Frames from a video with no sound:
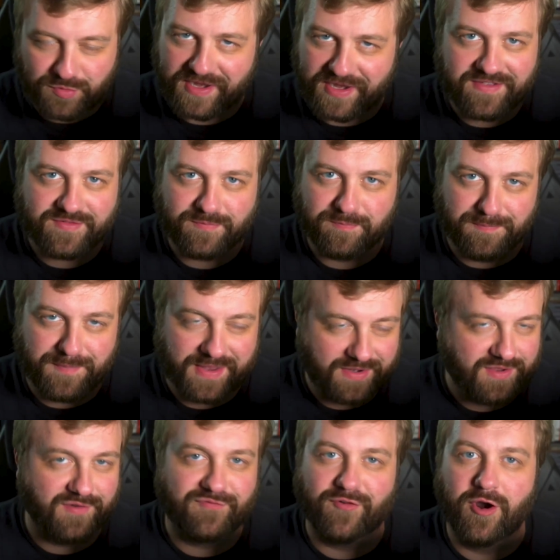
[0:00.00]
3 has been
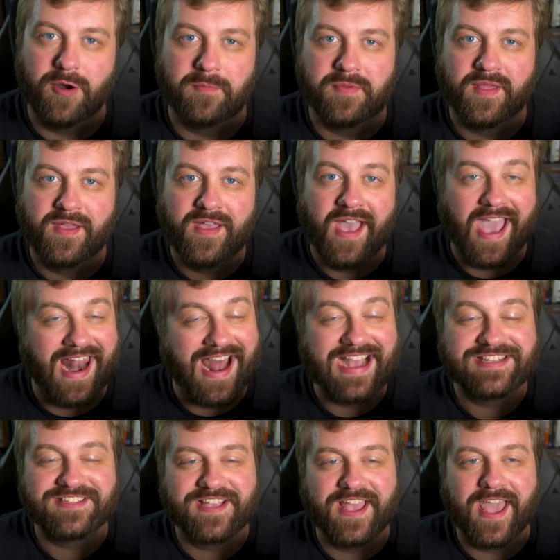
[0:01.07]
confirmed, and I
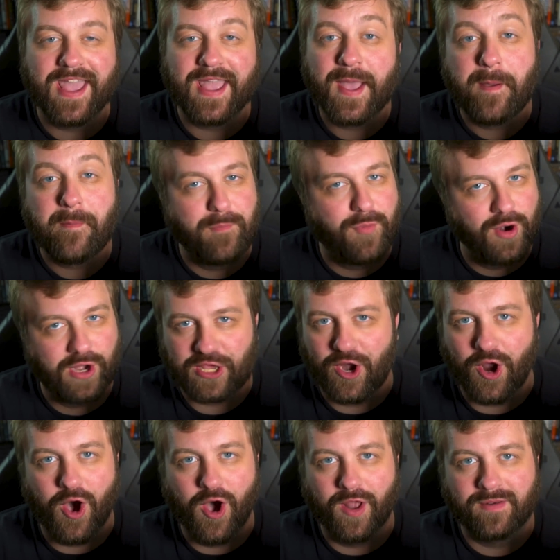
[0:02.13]
say, bring it
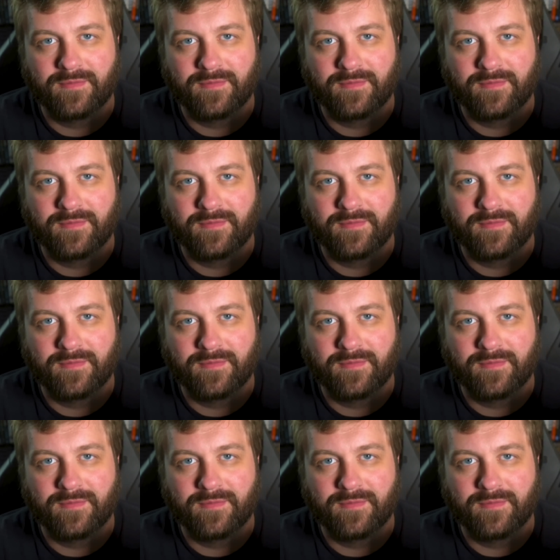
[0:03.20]
on.